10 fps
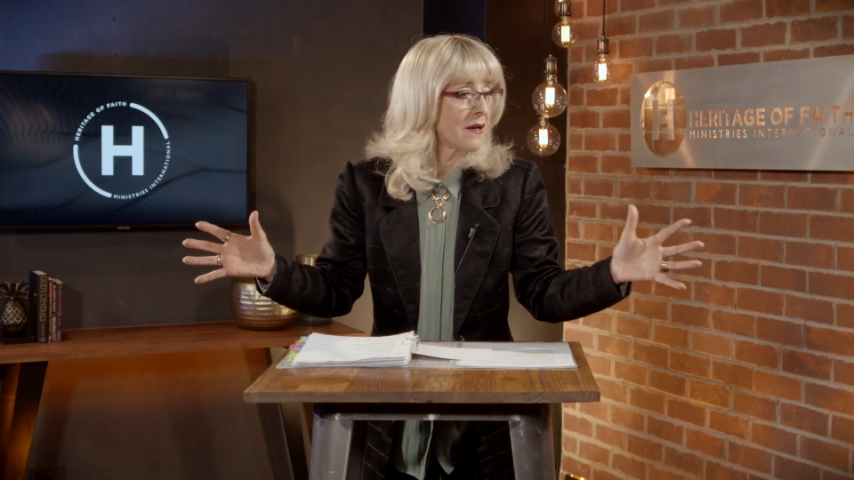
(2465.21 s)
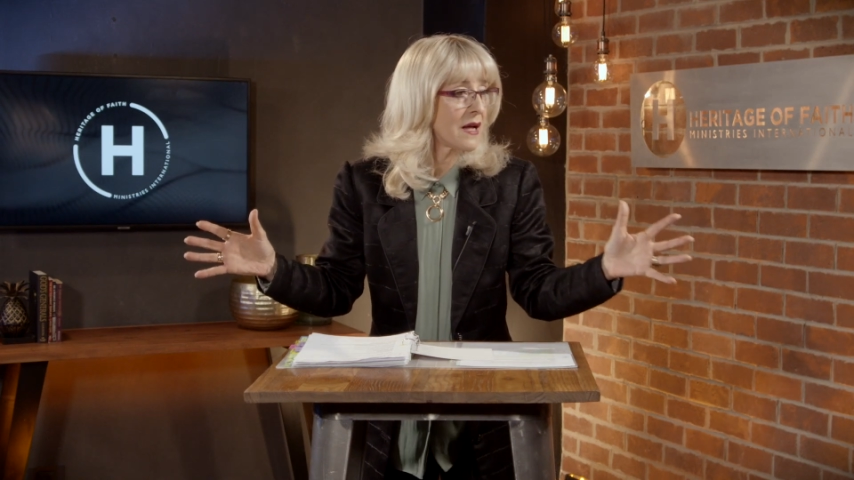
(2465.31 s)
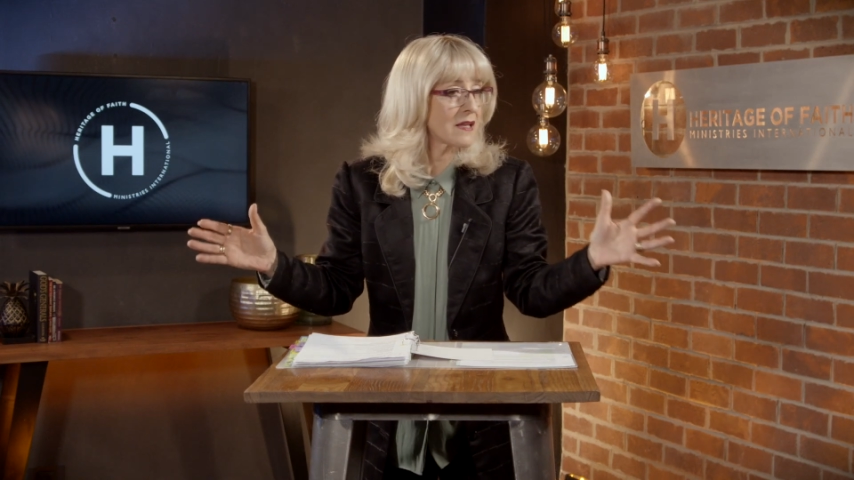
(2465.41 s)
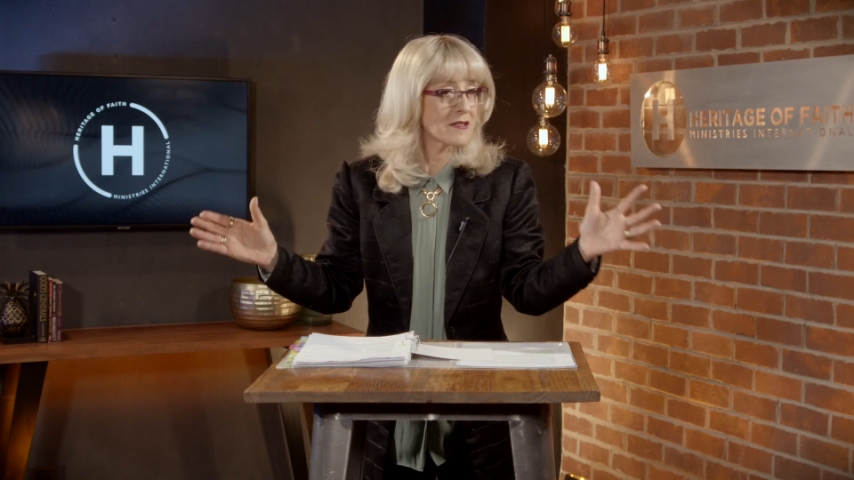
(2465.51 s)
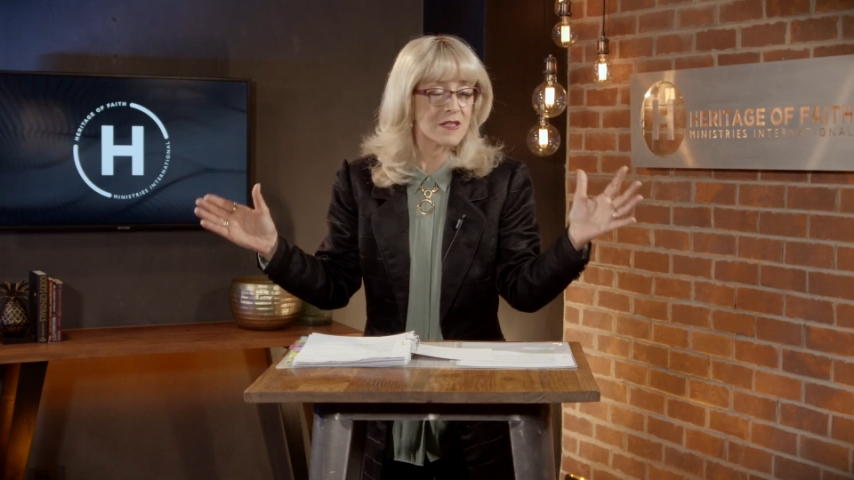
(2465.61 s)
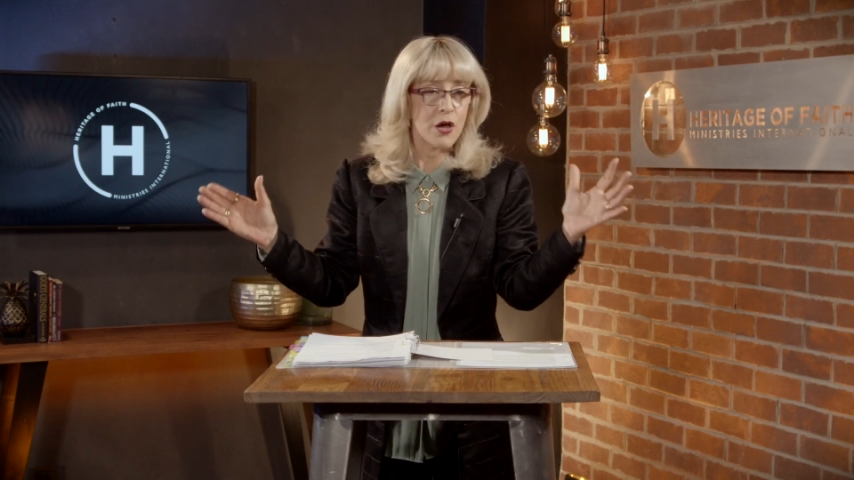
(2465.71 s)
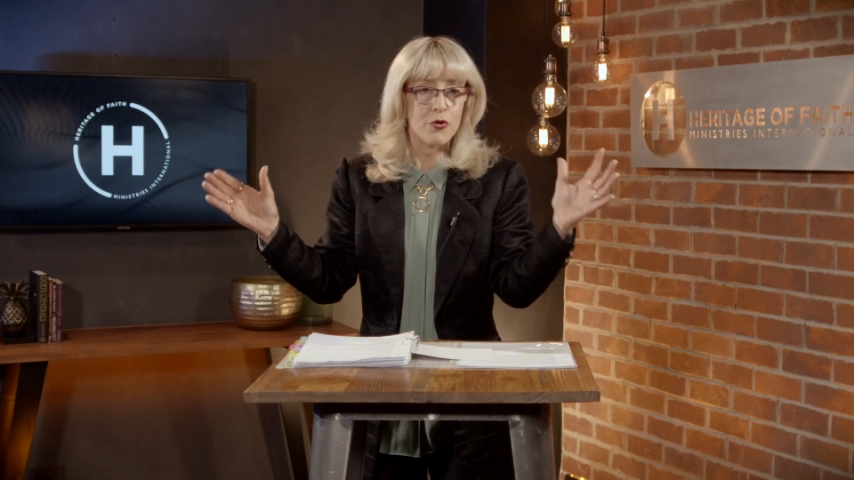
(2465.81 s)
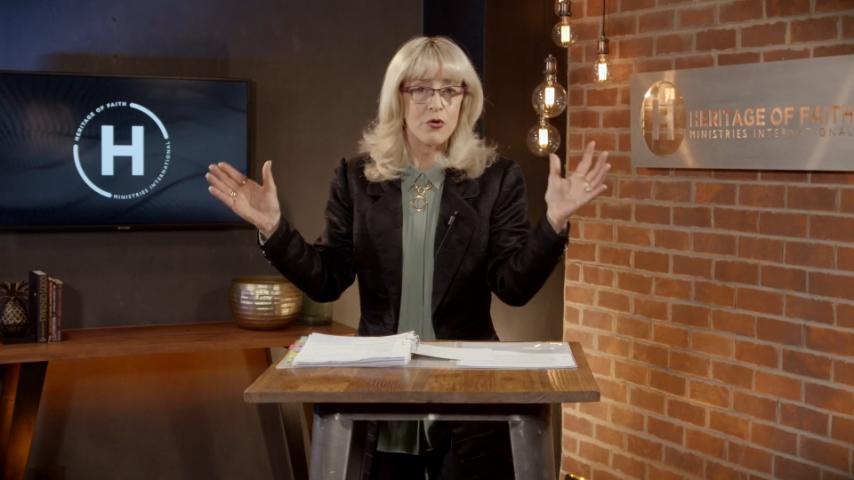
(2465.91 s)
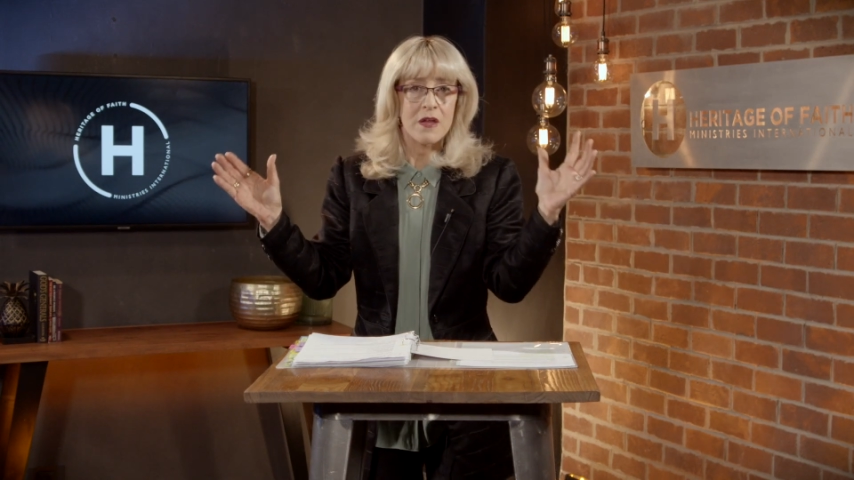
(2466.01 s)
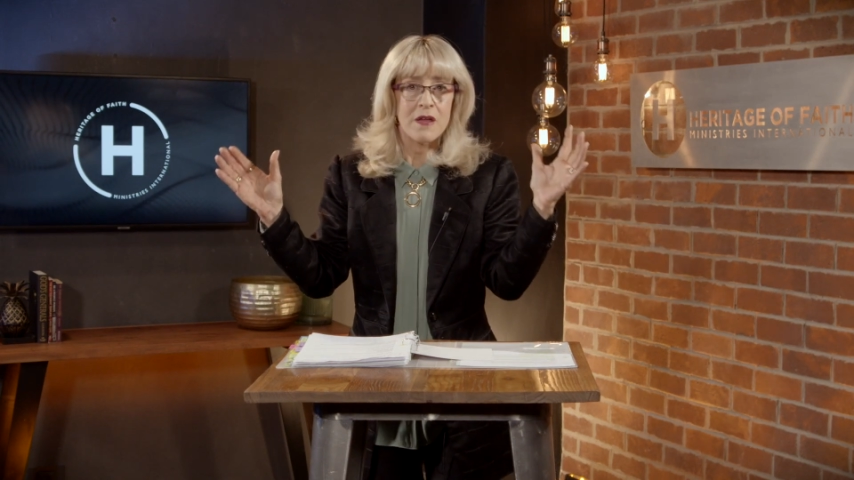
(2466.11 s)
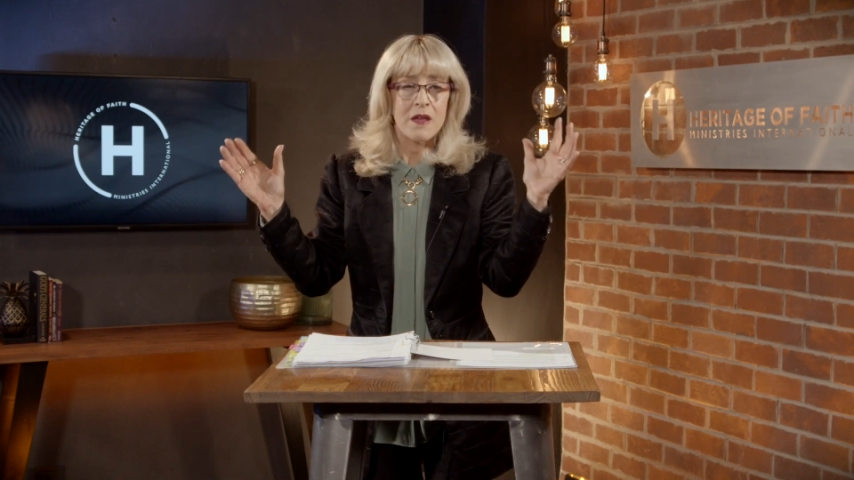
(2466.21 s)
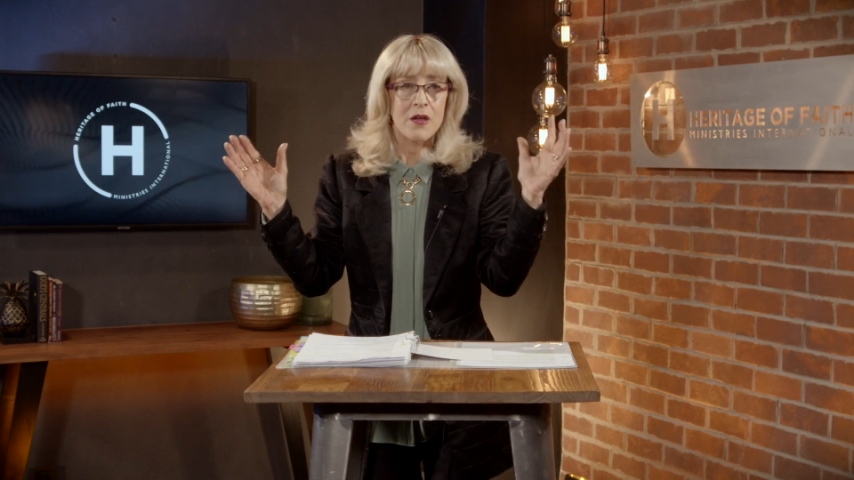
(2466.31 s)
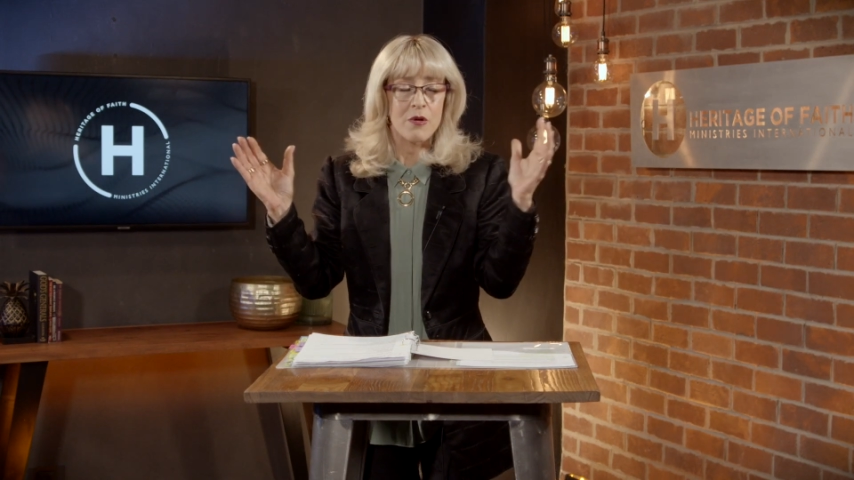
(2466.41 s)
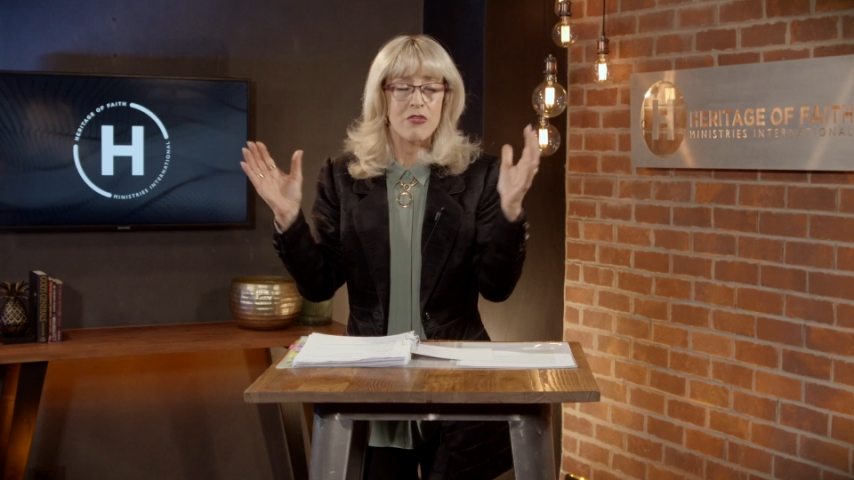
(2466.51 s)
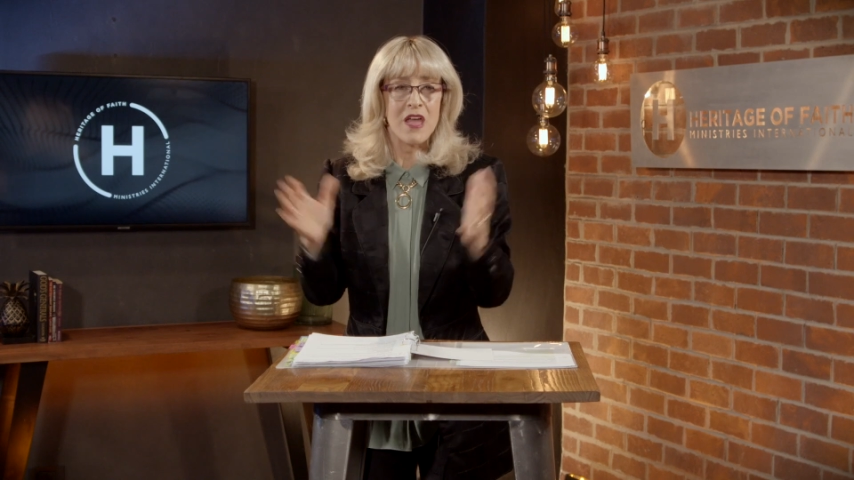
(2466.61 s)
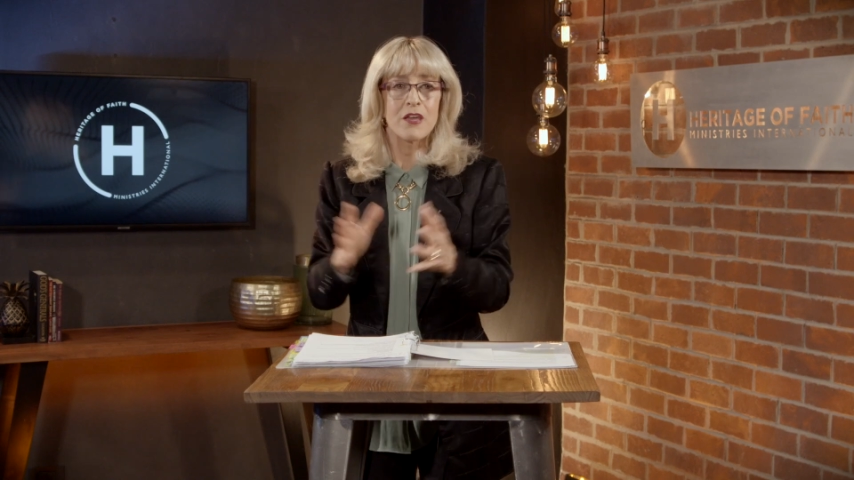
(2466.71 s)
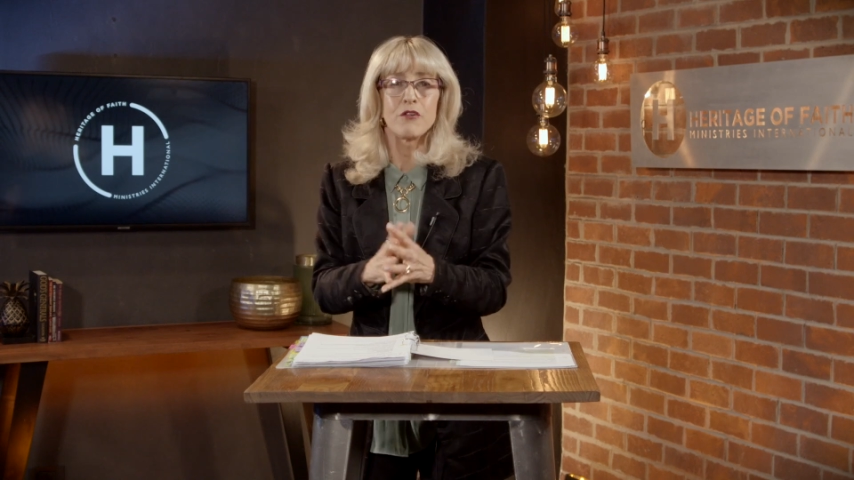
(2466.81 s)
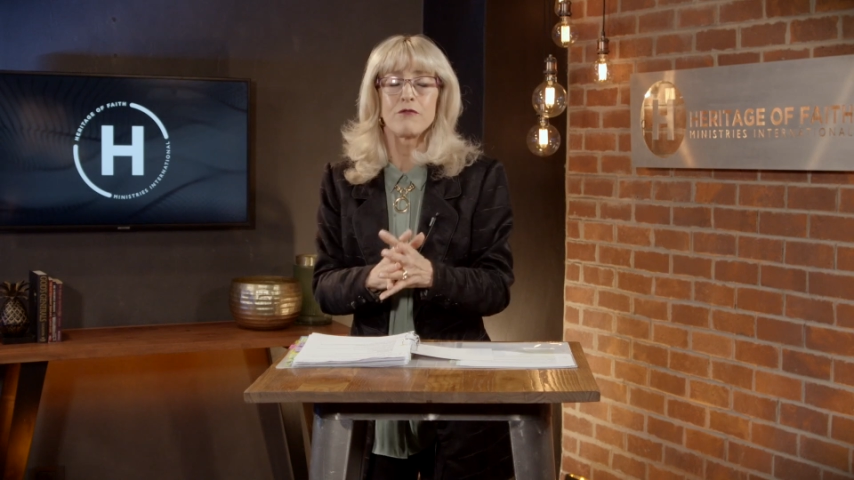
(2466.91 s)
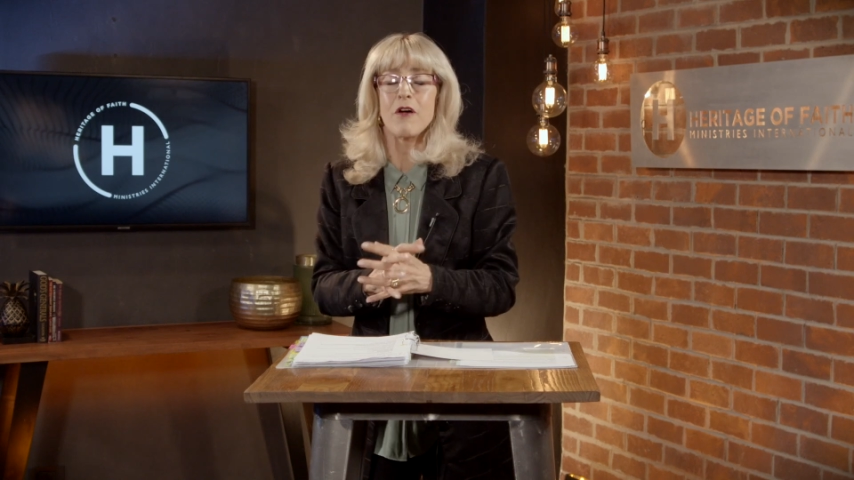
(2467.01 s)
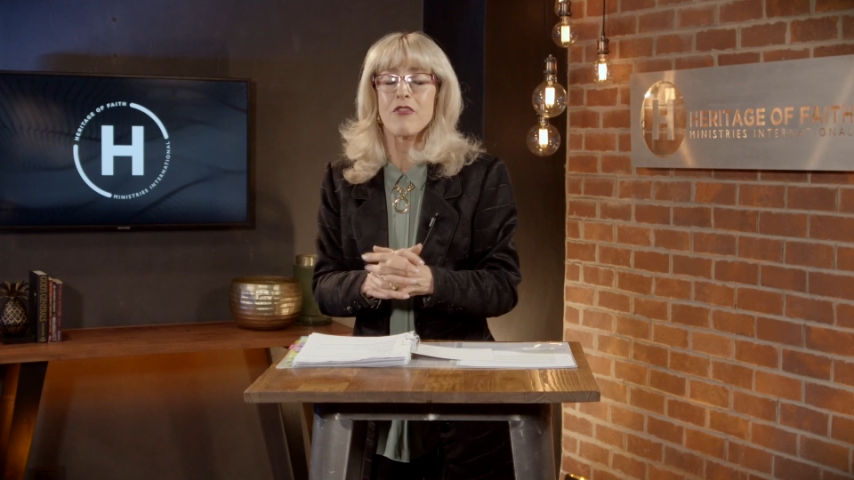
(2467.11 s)
And so we thank
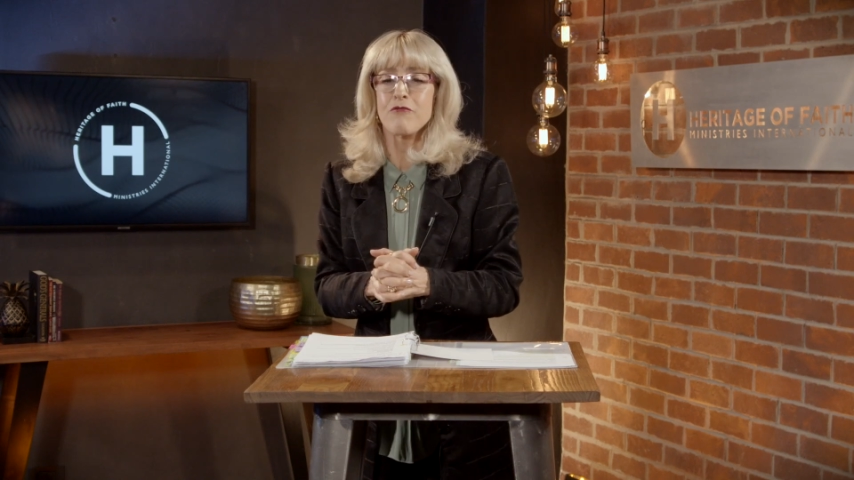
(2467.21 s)
you, Father,